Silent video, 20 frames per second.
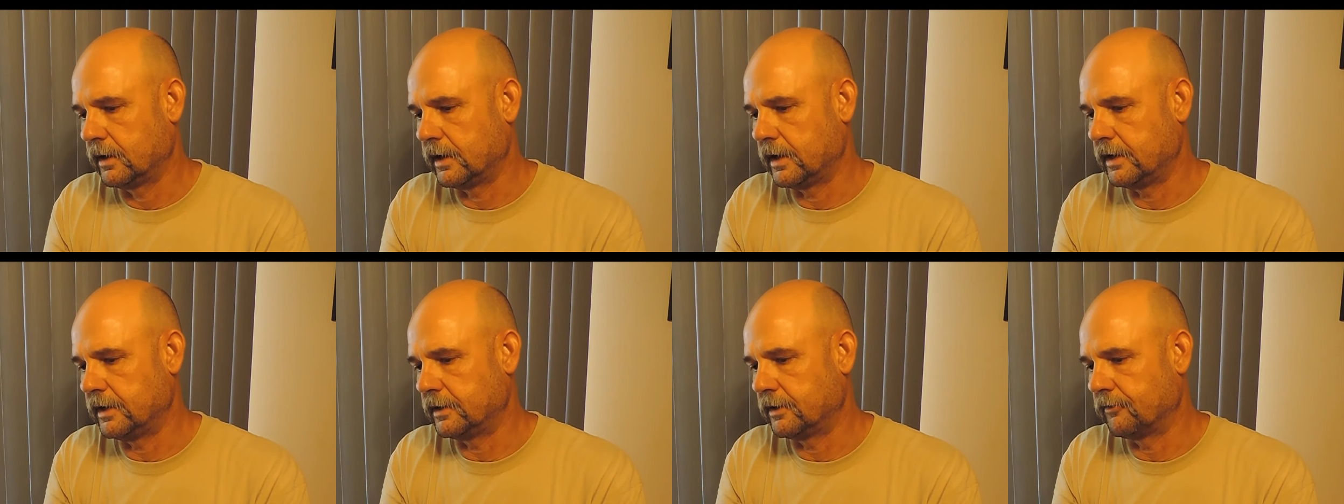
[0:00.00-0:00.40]

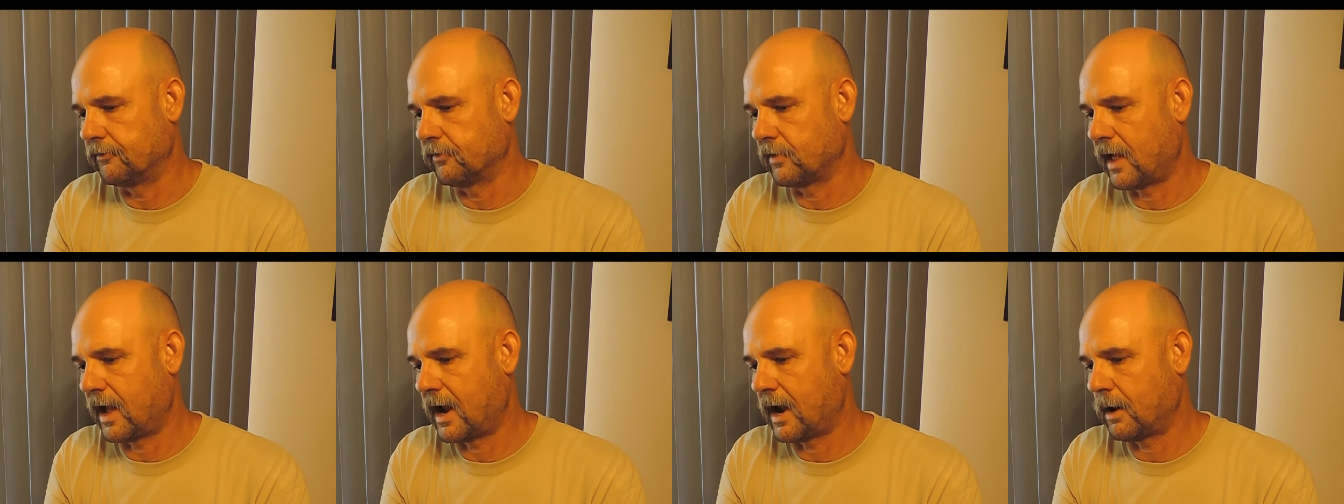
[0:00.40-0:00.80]
eat the
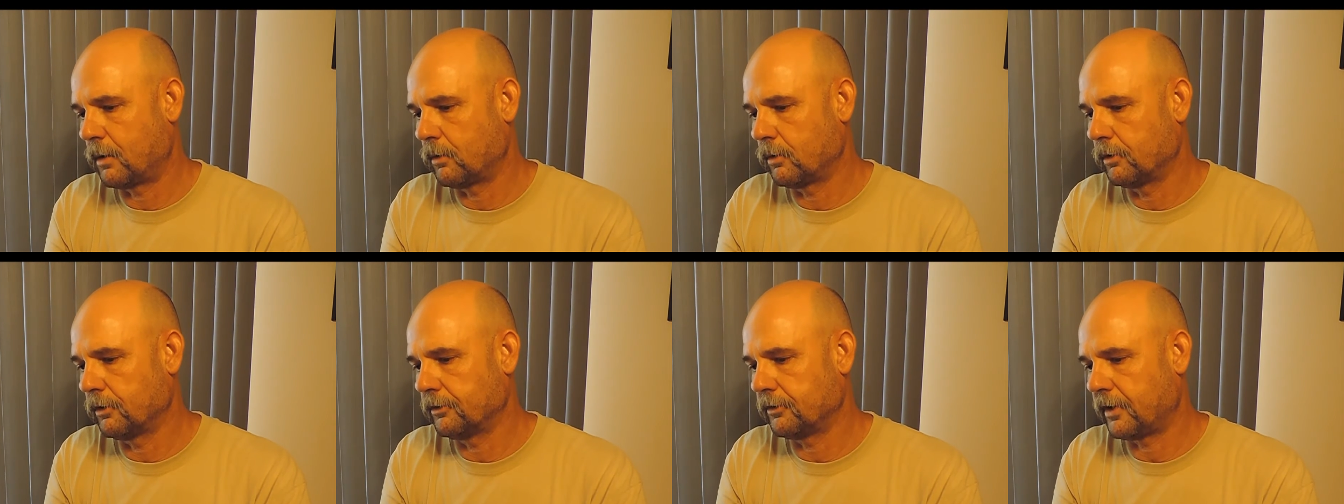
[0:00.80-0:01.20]

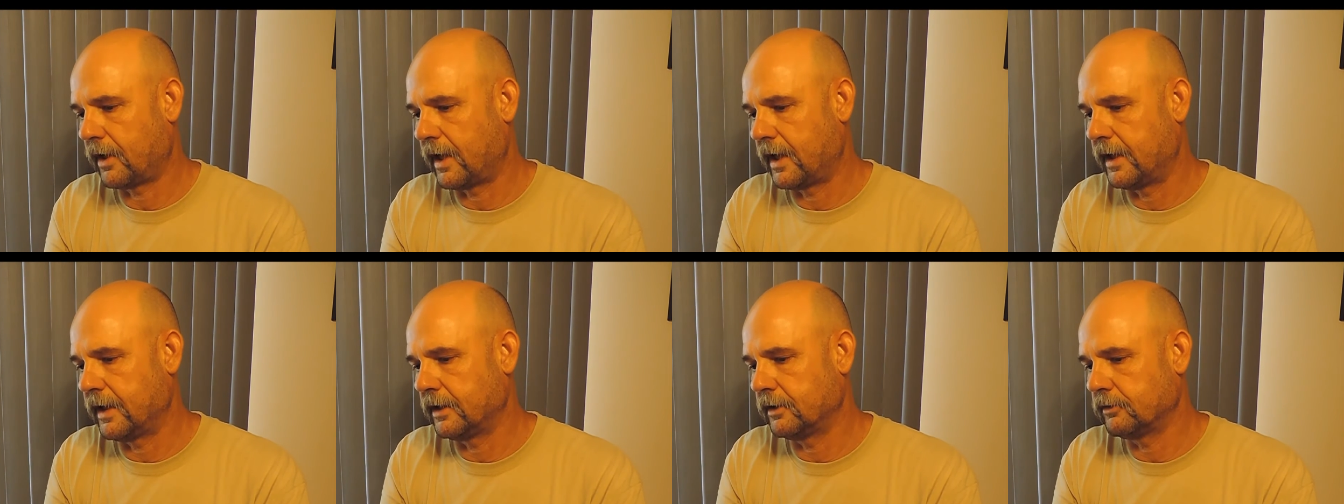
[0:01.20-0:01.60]
flowers
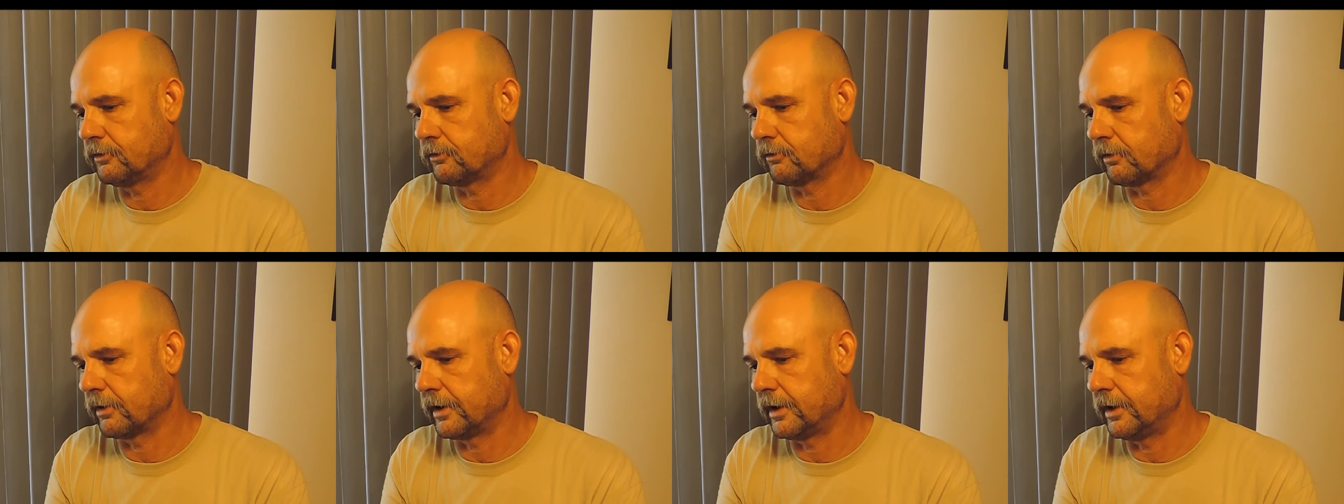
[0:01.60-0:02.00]

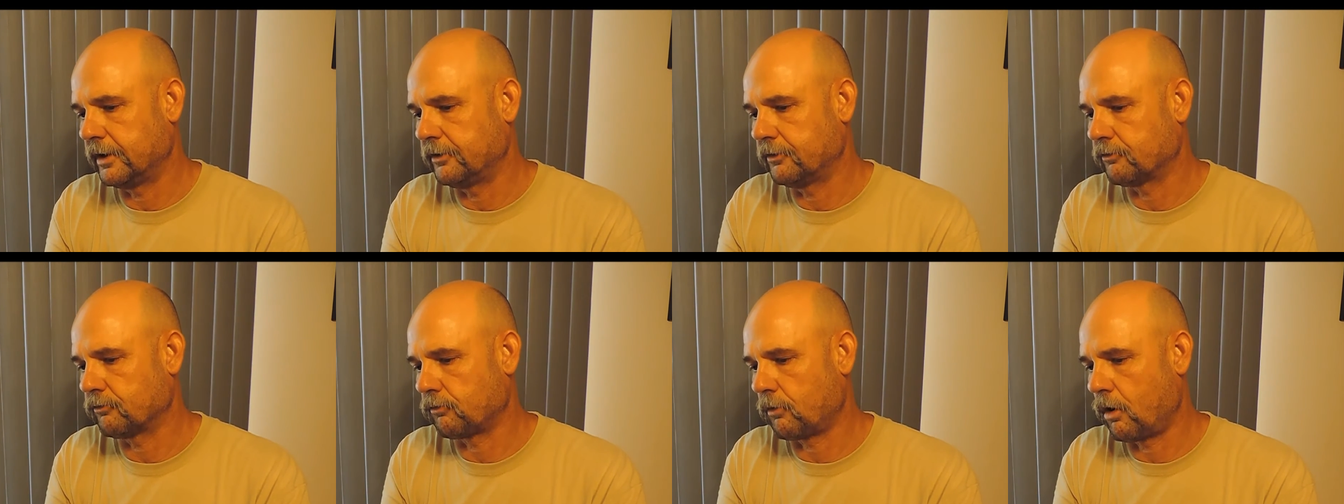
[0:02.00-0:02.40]
and
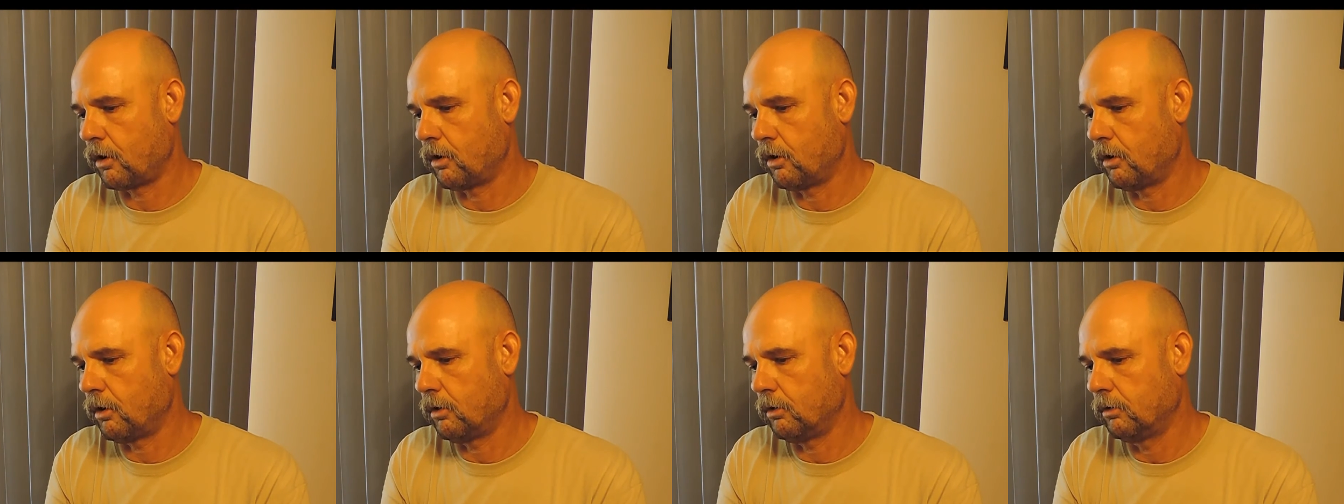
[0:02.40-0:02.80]
greens
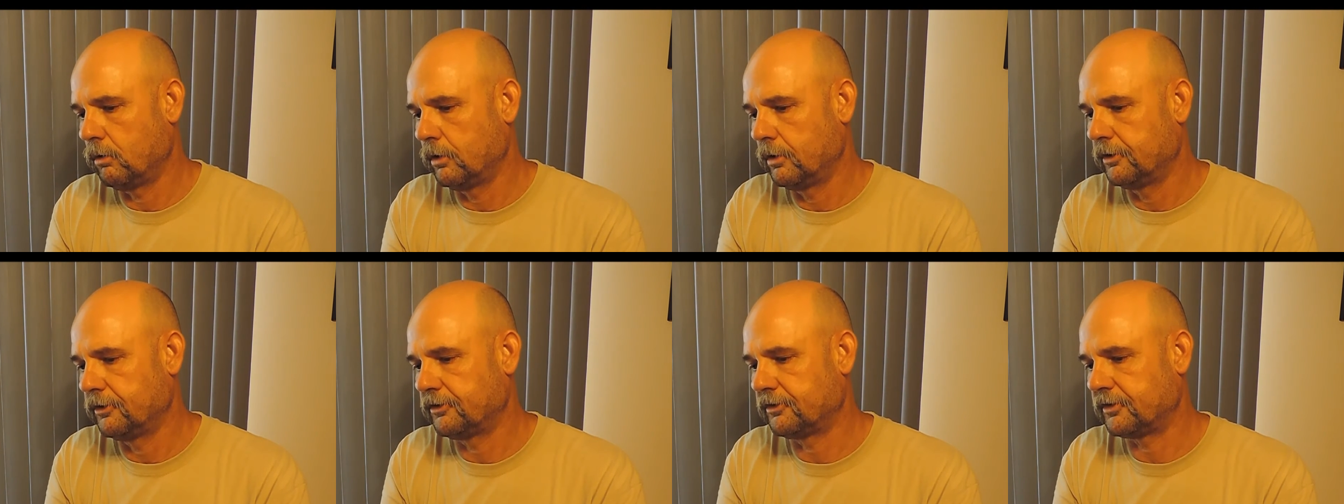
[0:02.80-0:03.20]
raw,
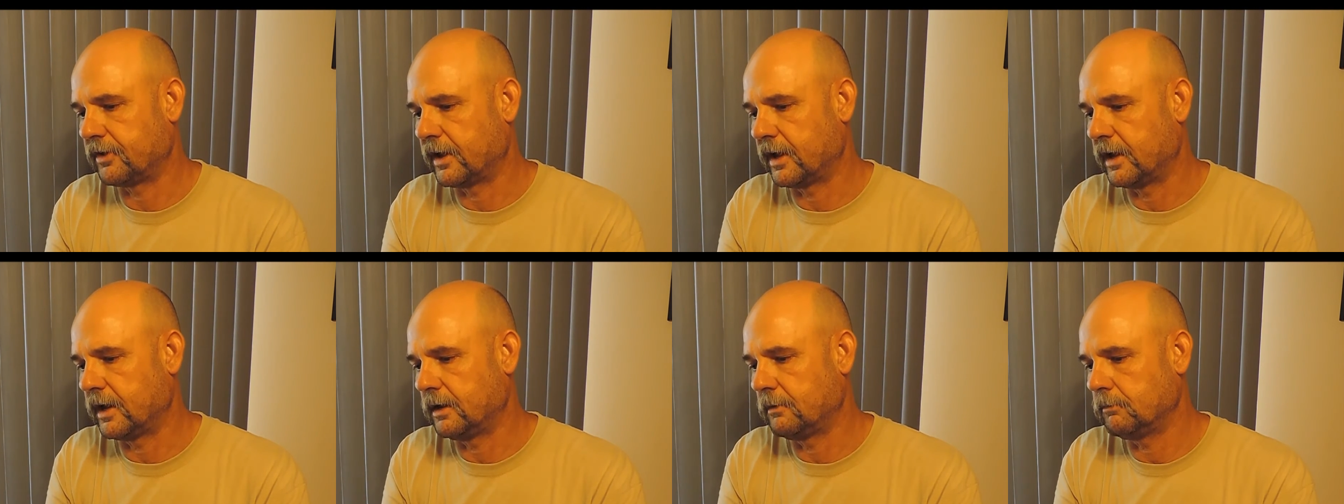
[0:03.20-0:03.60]

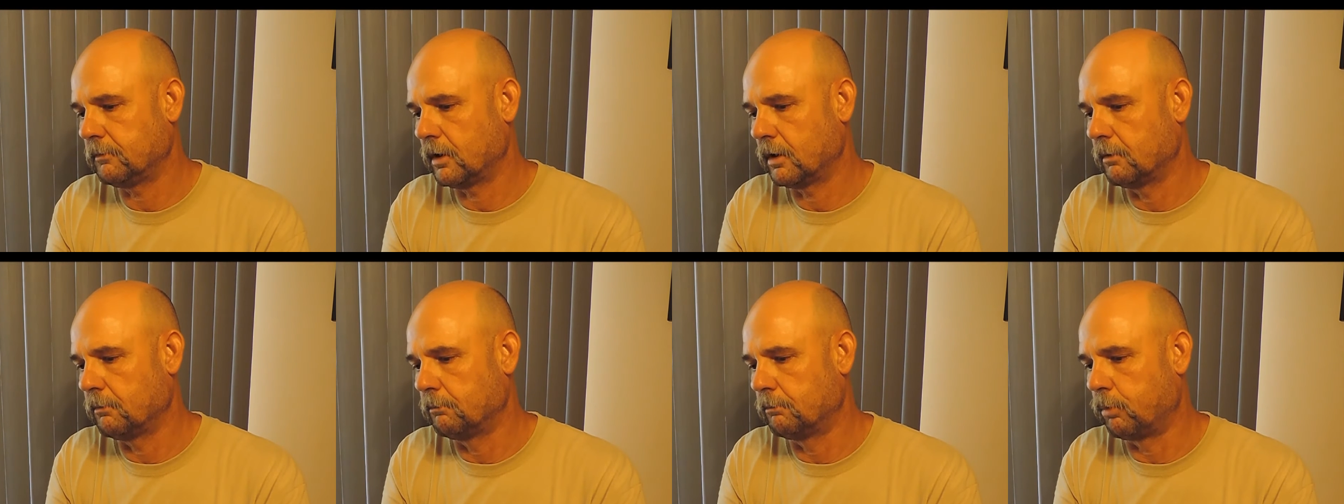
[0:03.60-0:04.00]

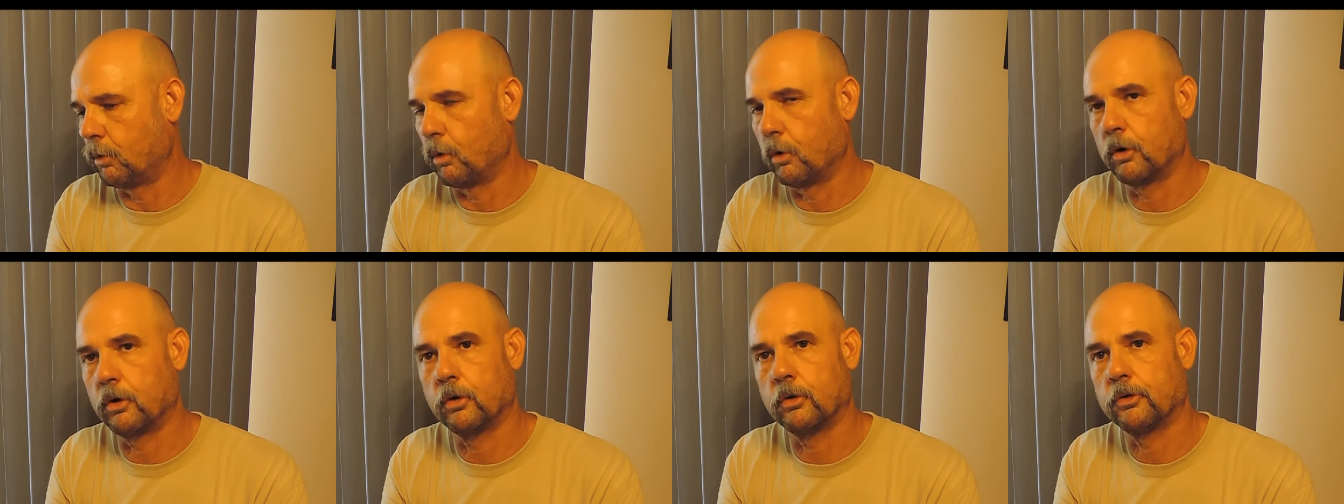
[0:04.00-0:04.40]
steamed,
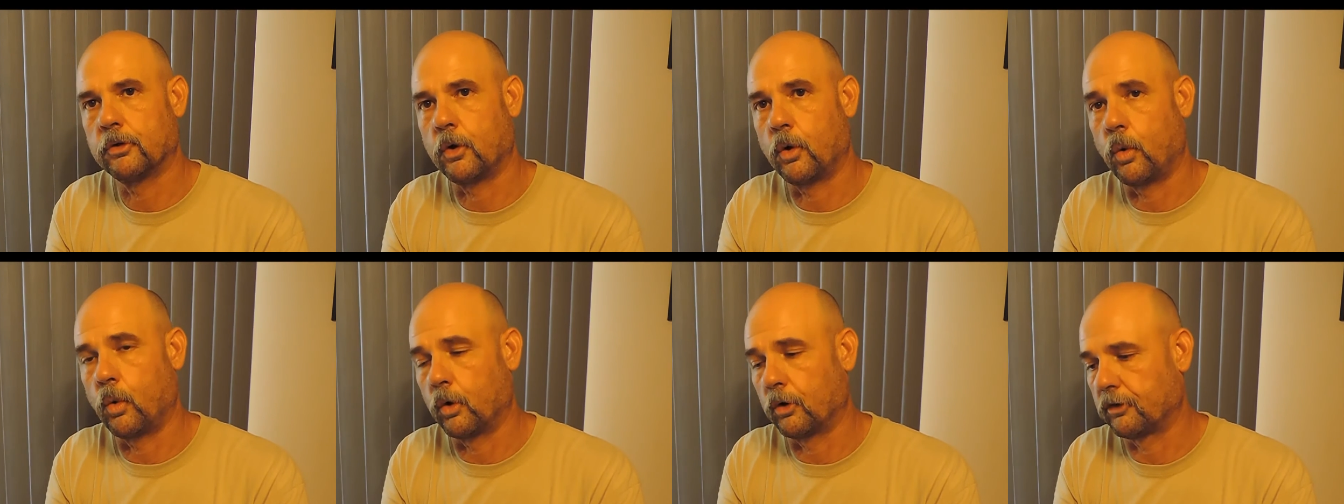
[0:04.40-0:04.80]

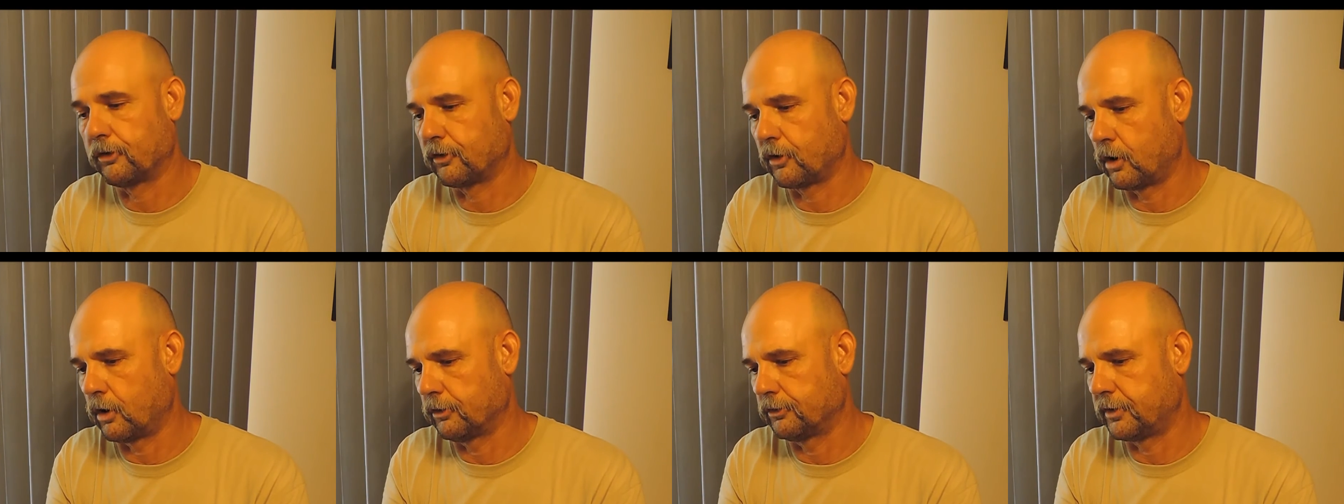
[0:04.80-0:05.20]
boiled, or
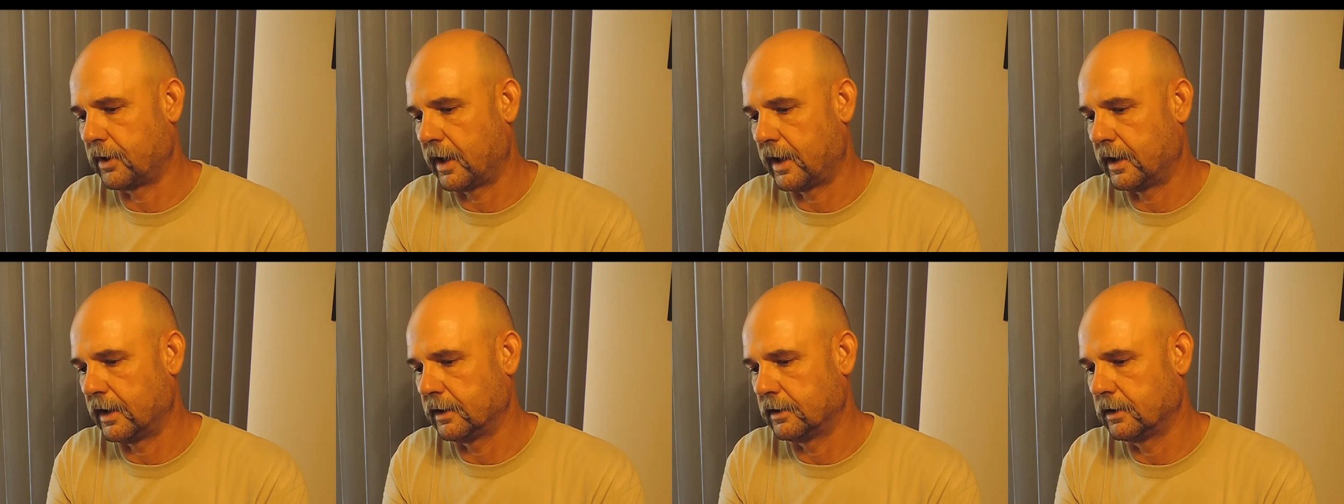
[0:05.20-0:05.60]

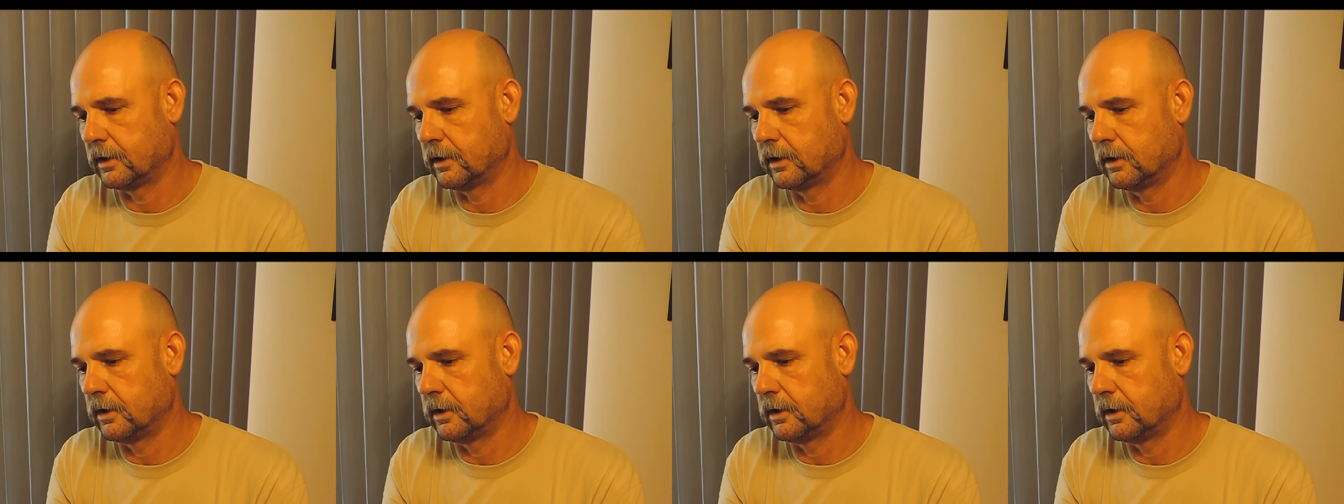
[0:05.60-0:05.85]
sauteed.